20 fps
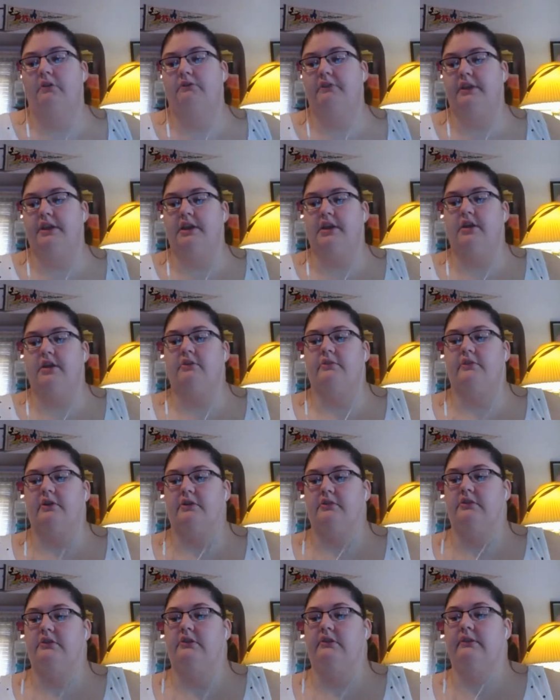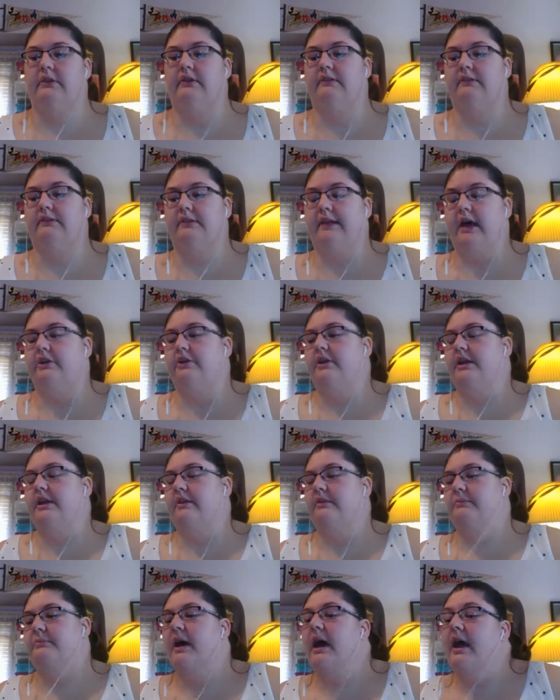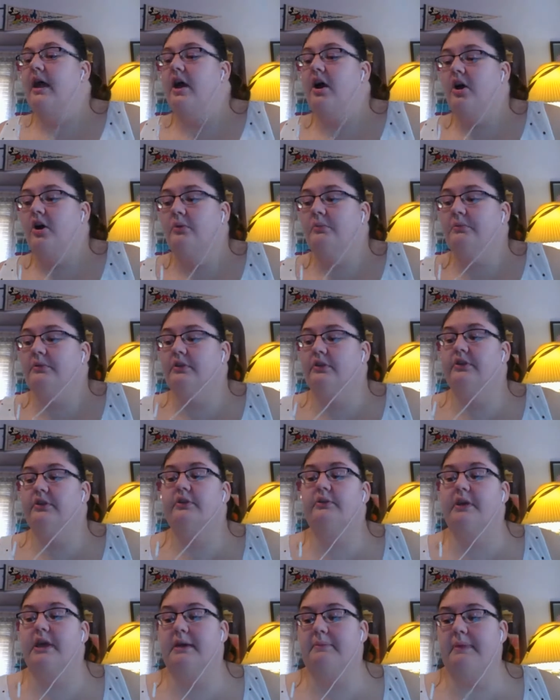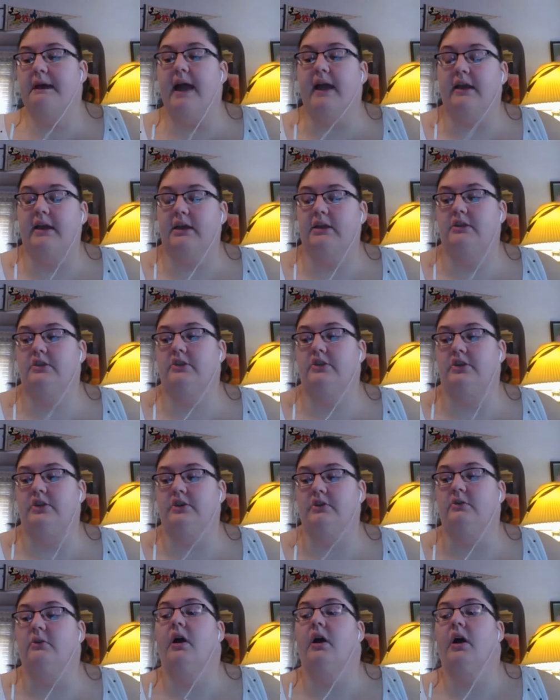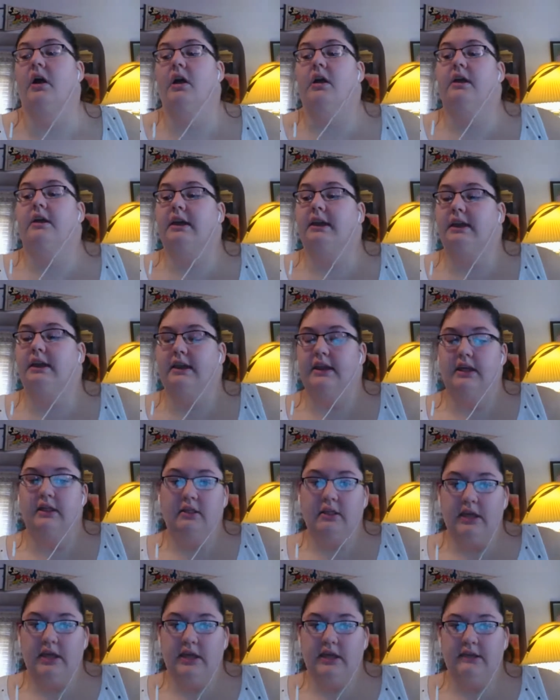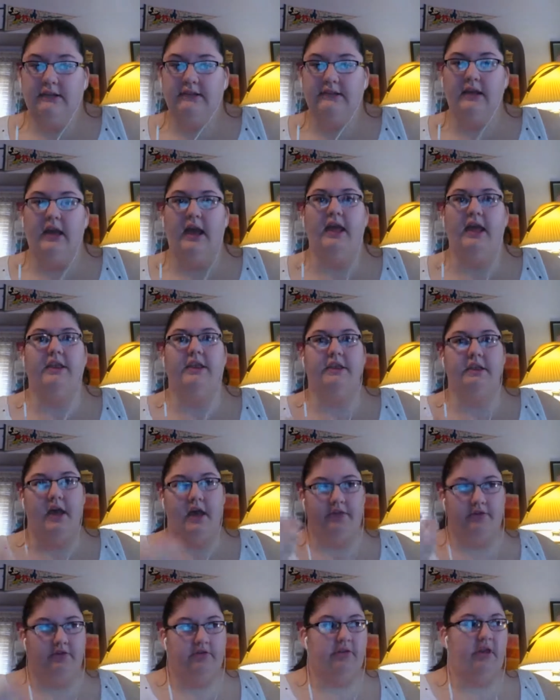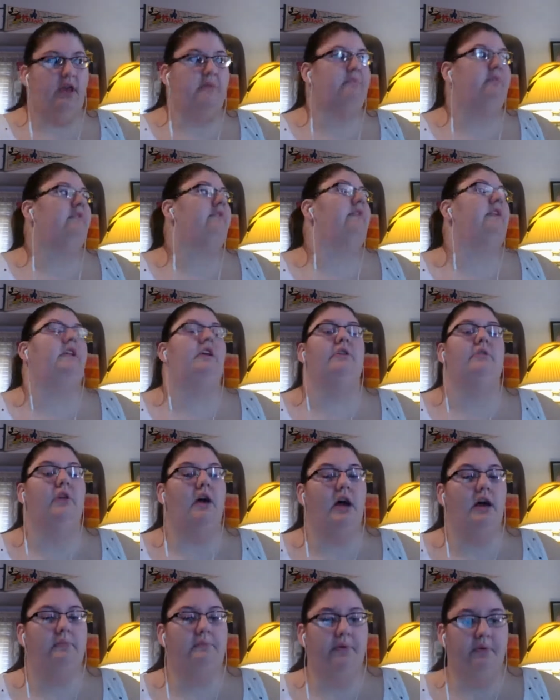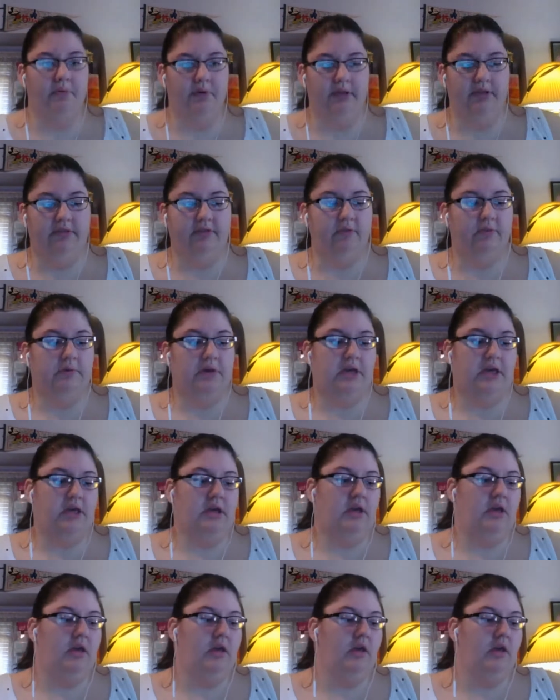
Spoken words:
videos on Tuesdays and Saturdays, but I hope to get back into getting at least another type of video up once a week.